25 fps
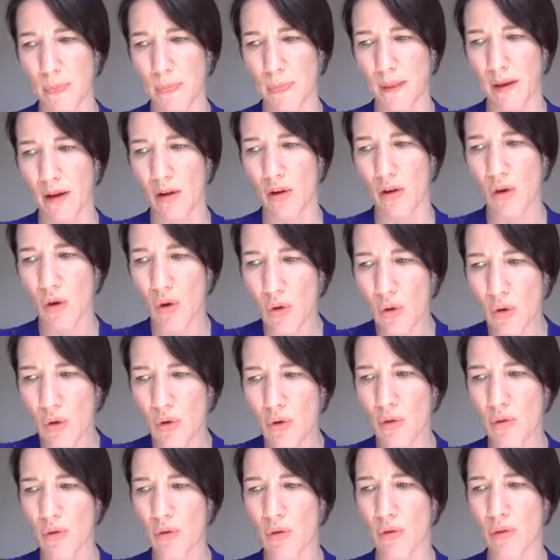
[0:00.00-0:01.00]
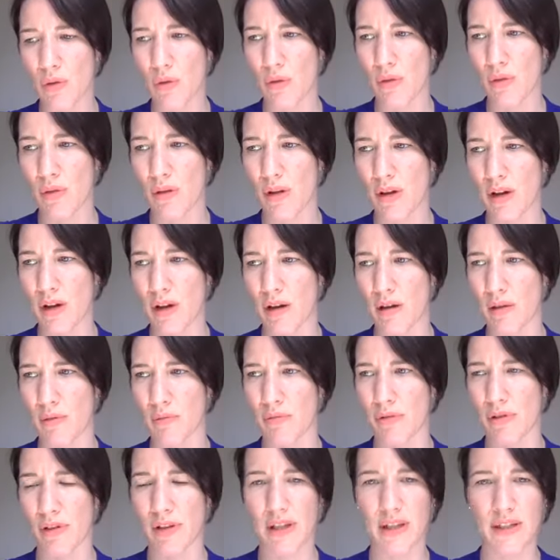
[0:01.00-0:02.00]
local
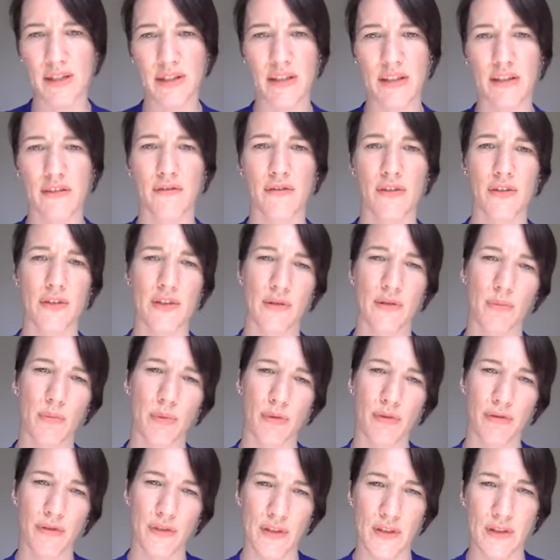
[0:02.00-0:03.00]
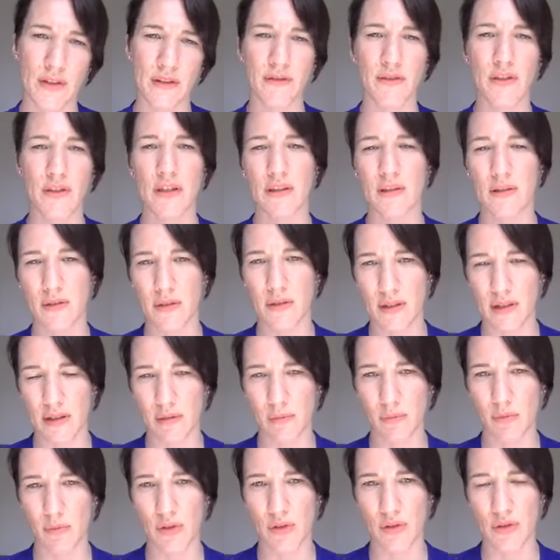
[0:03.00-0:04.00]
related, for example, festivities or
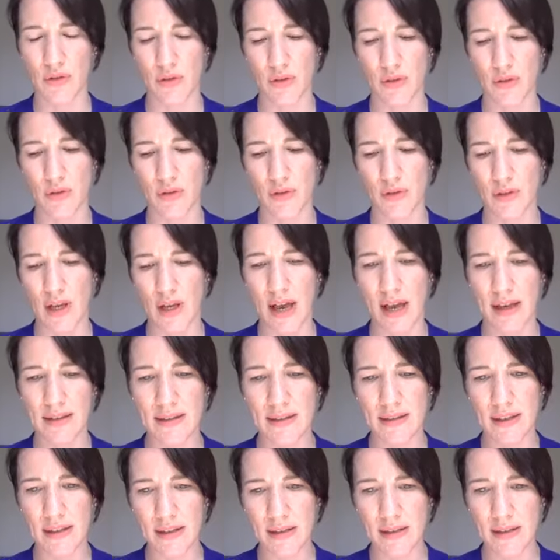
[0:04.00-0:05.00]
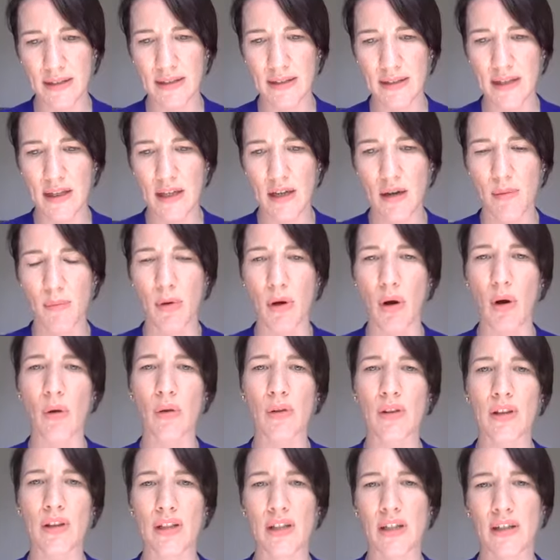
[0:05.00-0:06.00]
celebrations assets, but
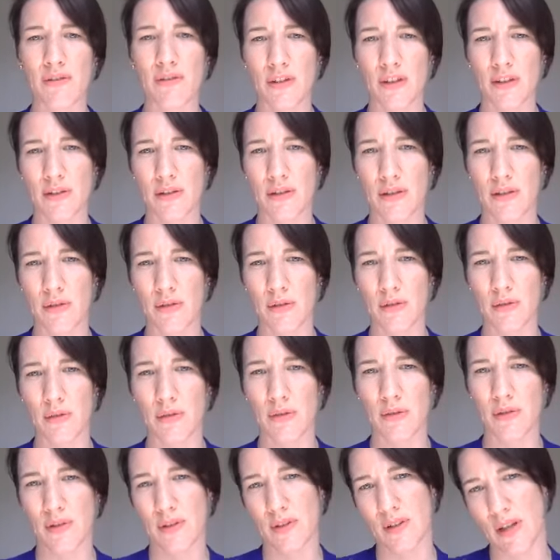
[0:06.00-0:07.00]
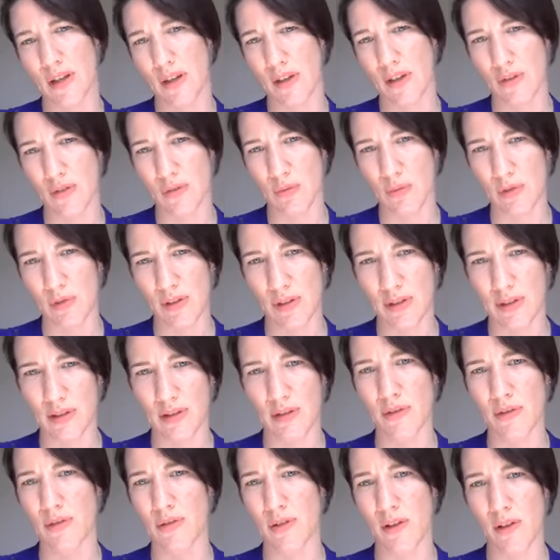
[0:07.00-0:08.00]
only give it to the sales related
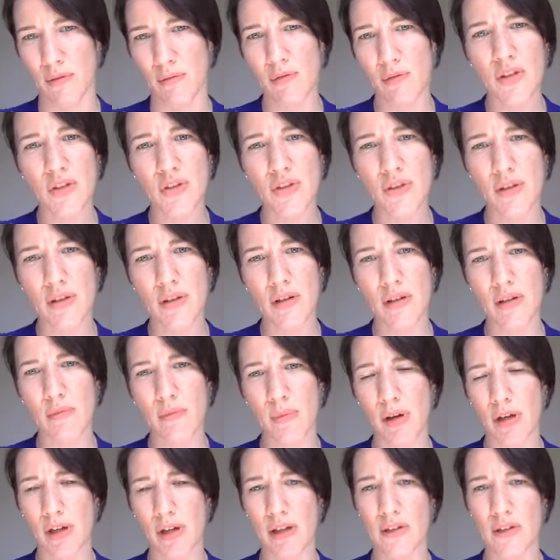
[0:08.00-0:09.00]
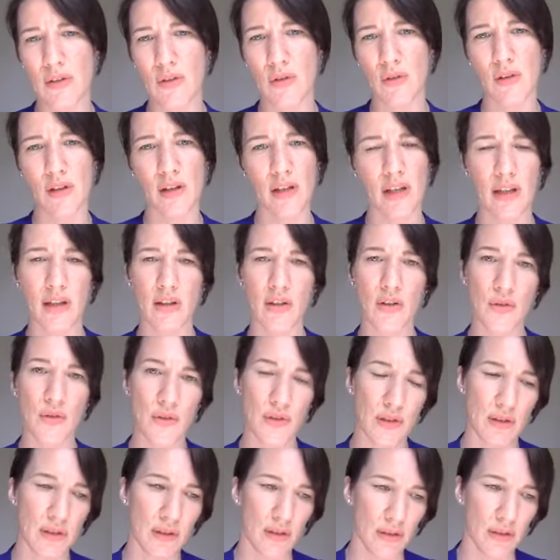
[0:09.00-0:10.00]
to that region and market, so they can use
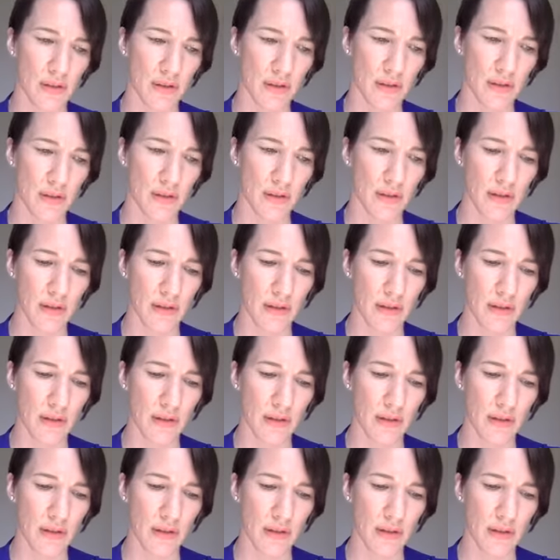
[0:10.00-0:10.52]
it on